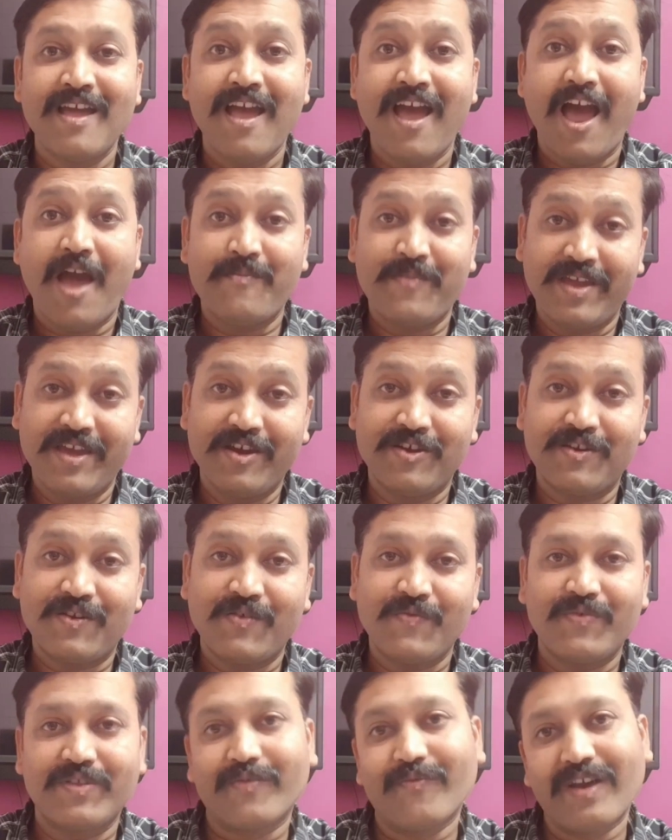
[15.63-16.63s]
I'm
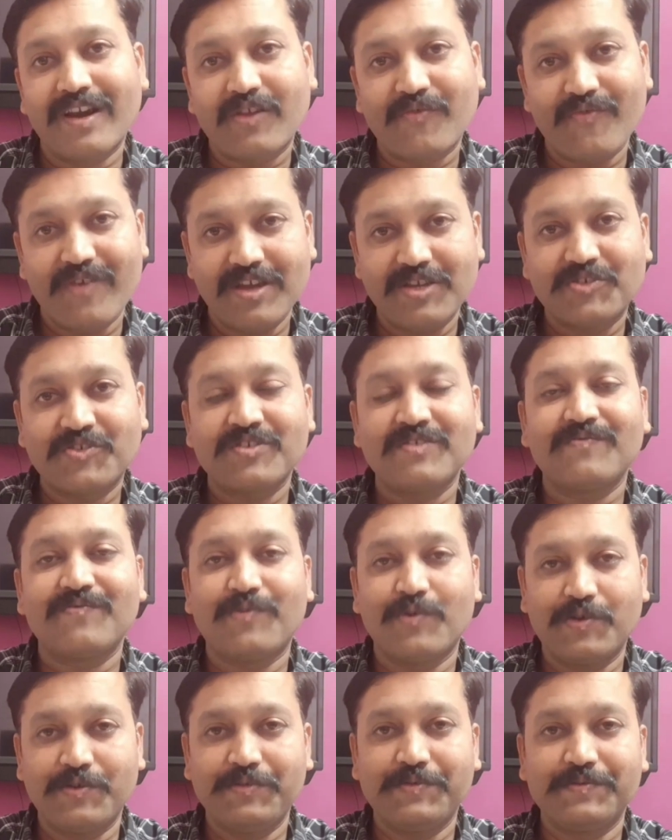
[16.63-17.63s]
here with one question
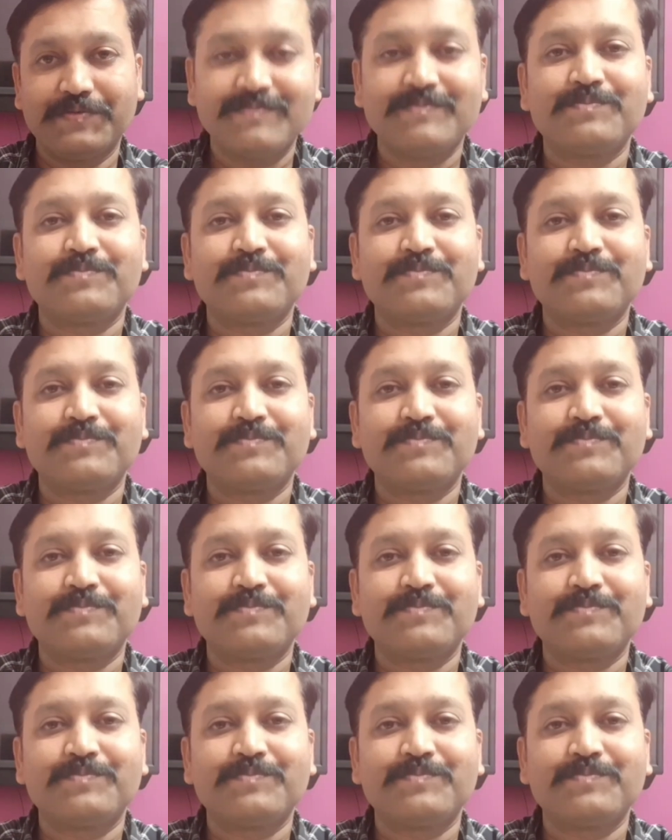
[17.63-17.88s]
for you.